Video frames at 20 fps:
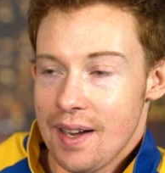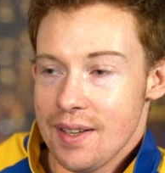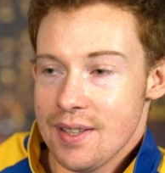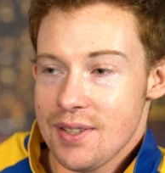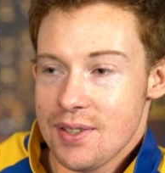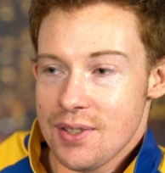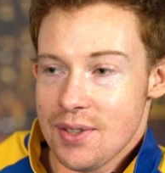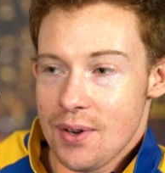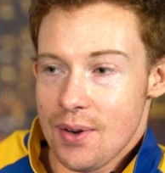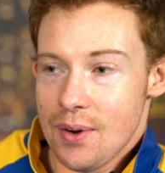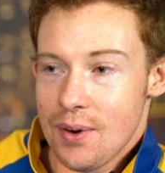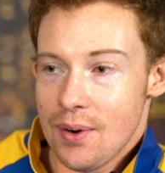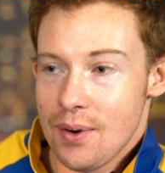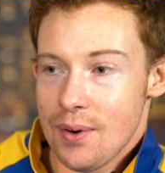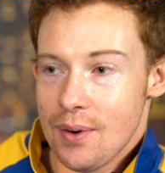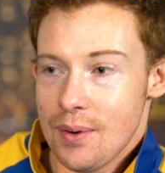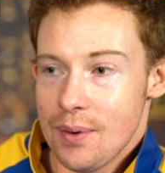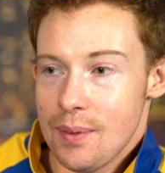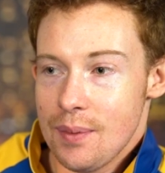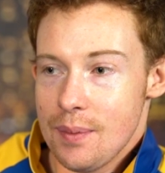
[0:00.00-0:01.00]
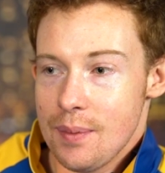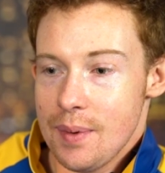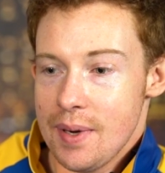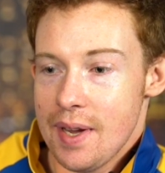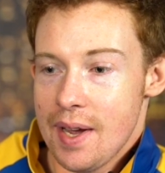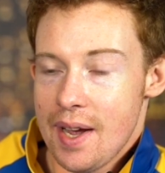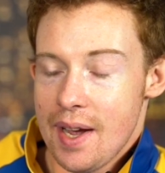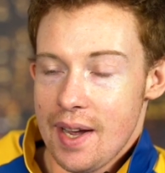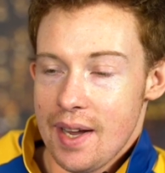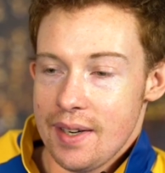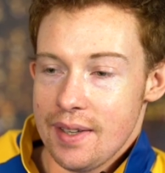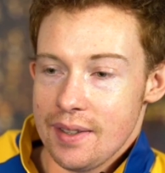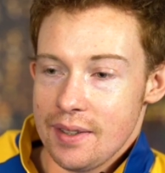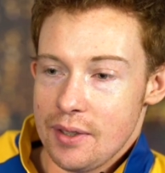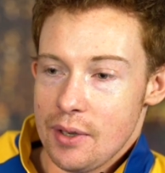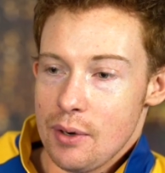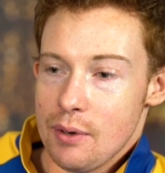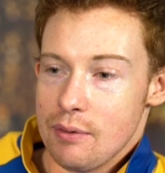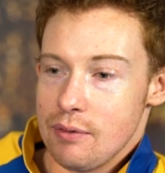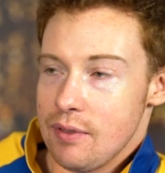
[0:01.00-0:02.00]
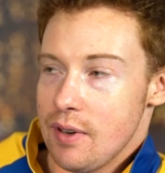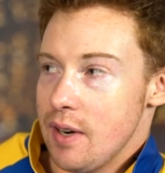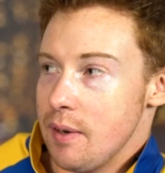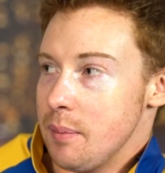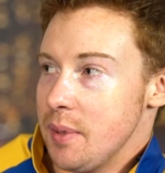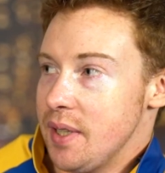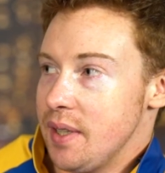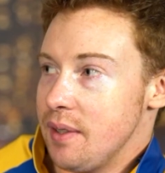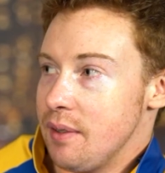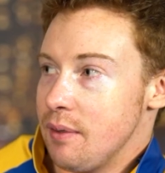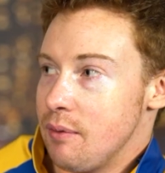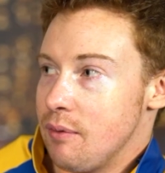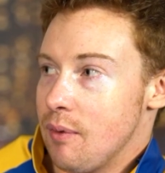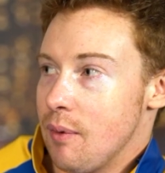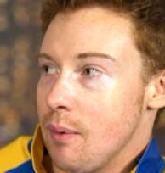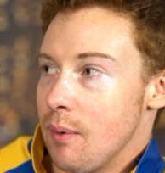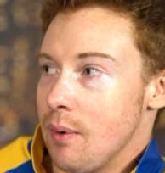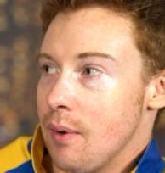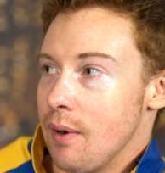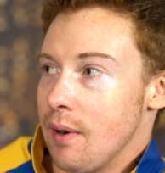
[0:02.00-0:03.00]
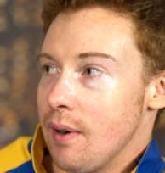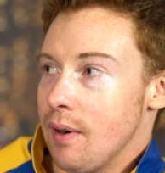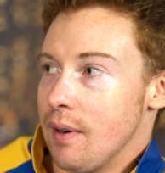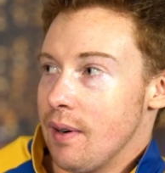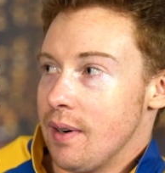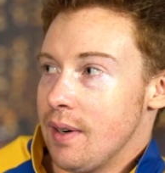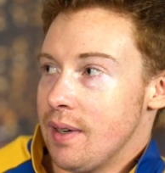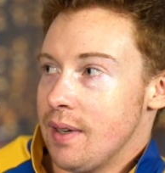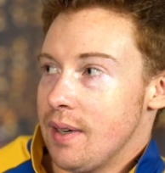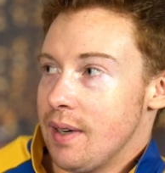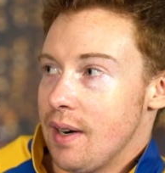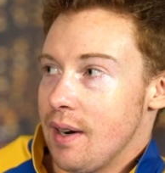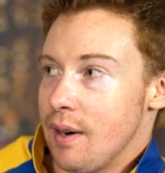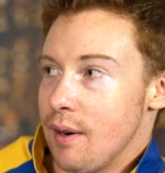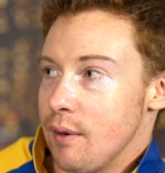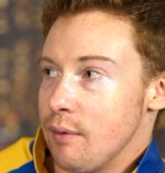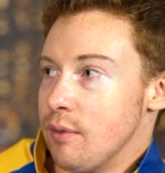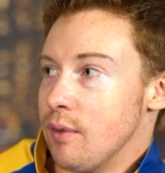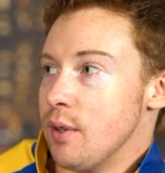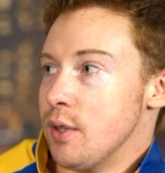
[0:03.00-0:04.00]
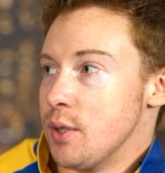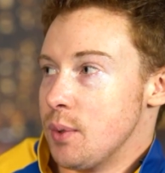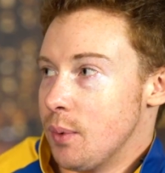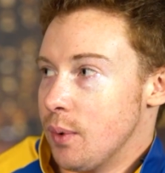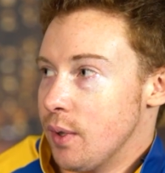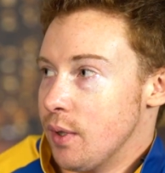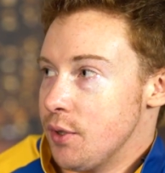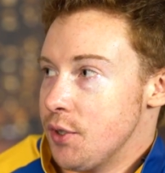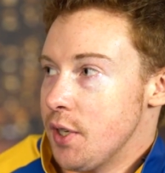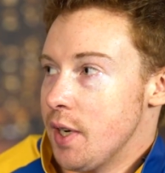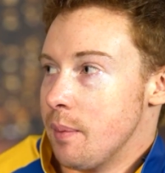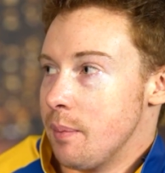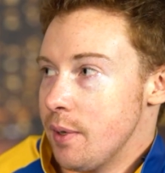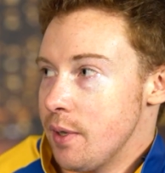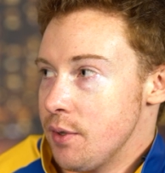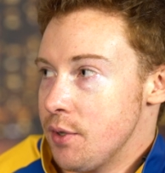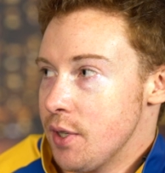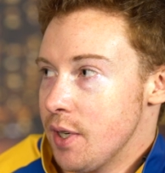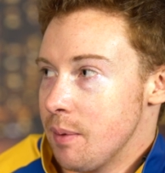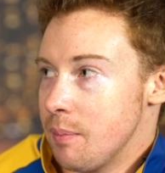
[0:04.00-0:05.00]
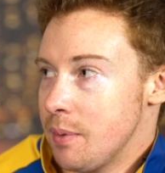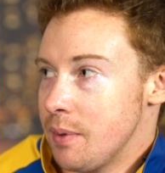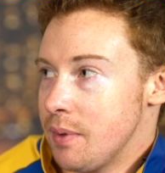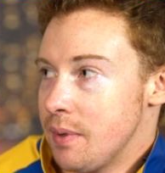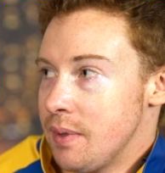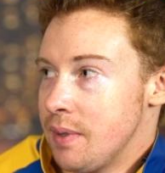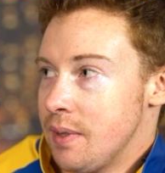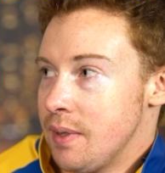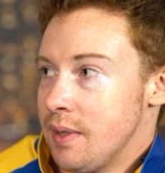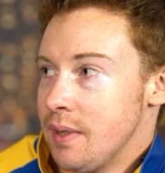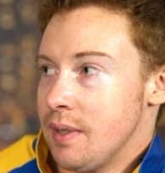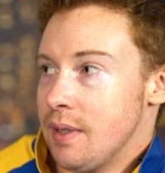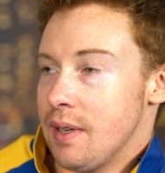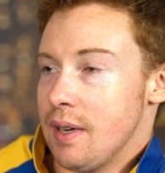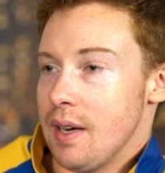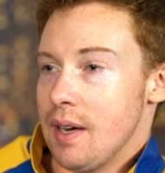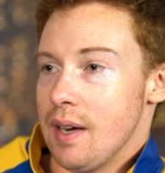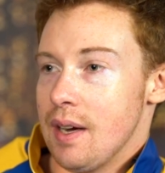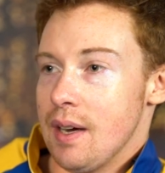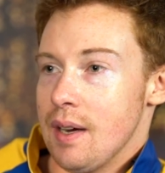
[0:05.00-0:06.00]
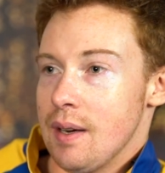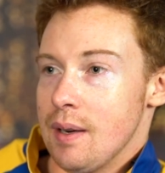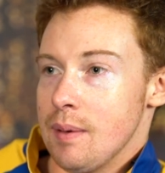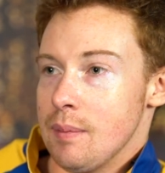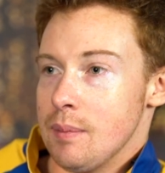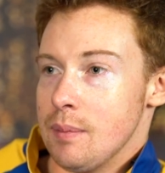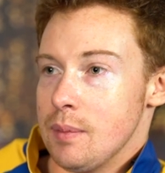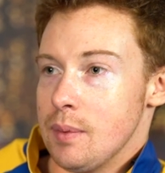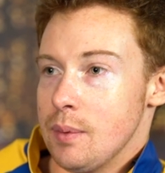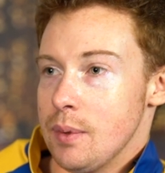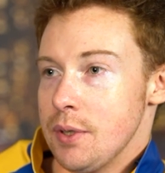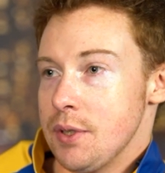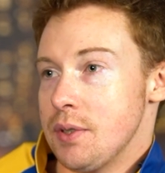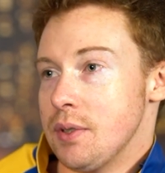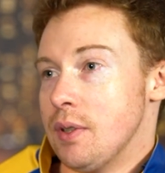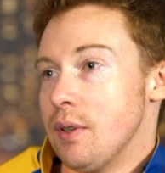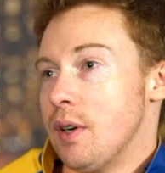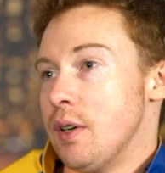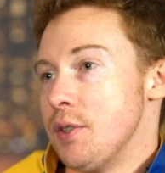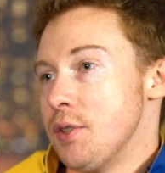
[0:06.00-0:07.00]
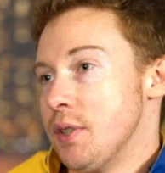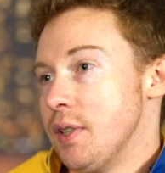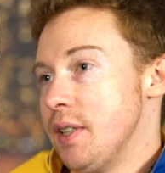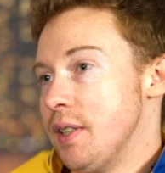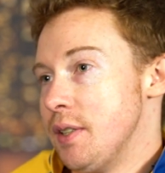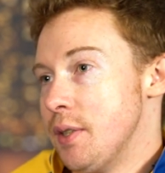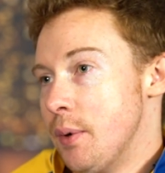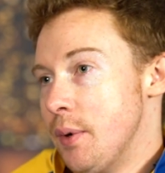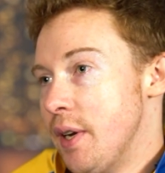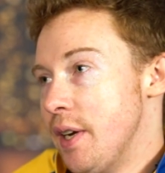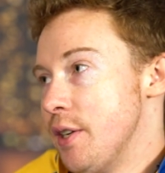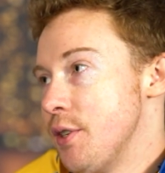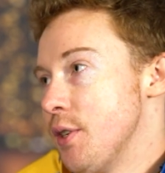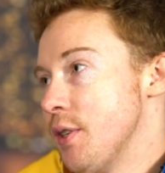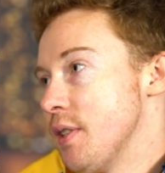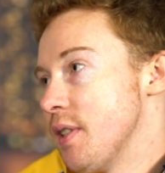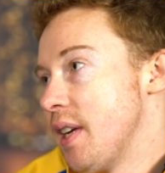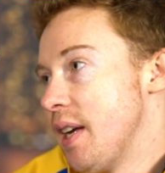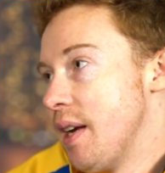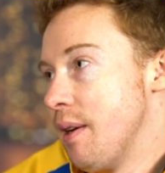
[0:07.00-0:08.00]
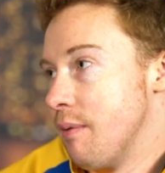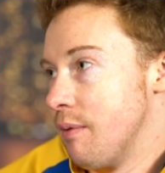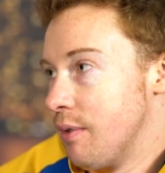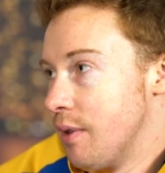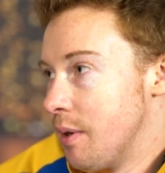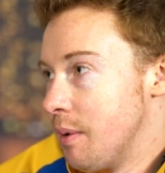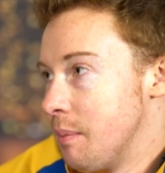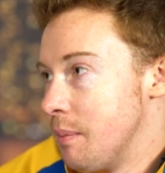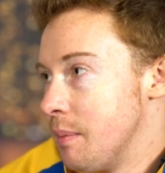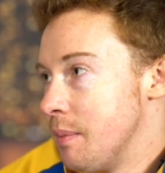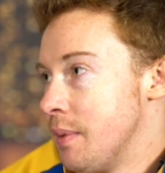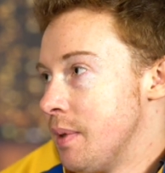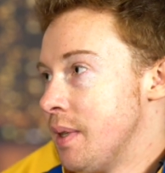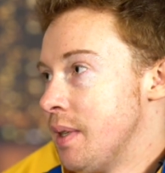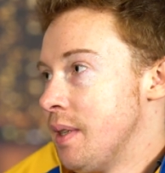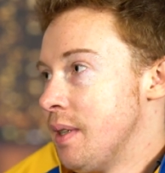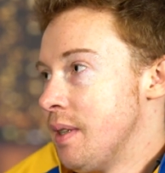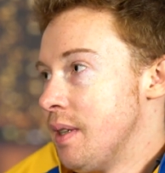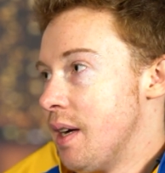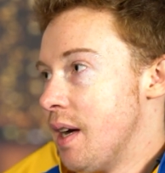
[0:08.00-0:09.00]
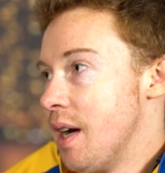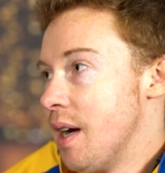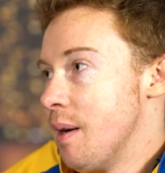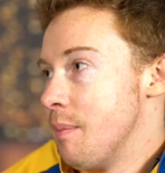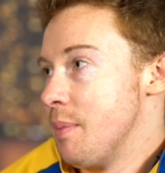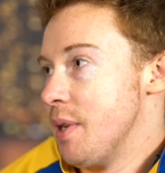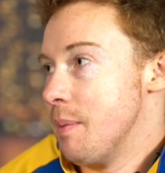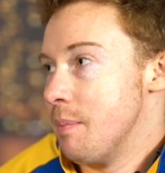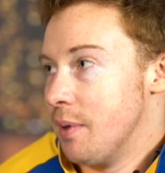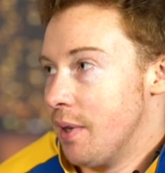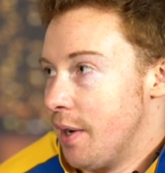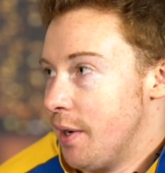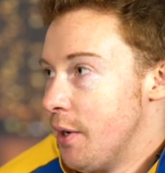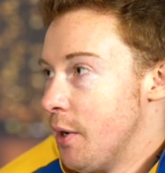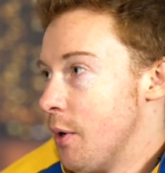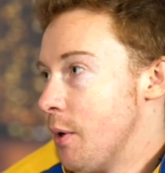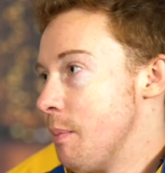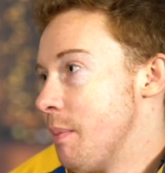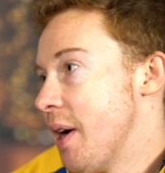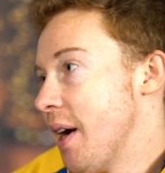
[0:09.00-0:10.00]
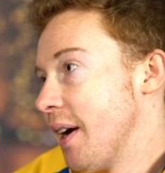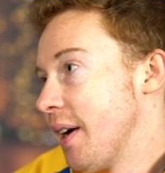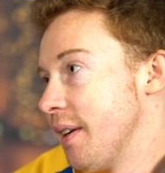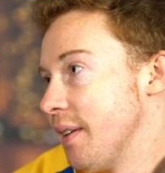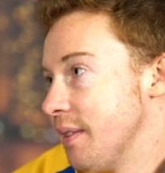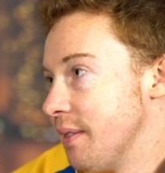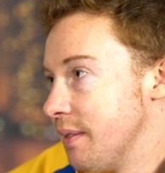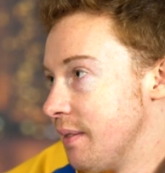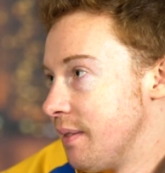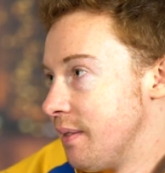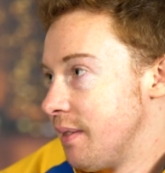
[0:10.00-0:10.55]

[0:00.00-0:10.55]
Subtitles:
So we had a GoFundMe for our first World Championship, which largely donations came from people I know back in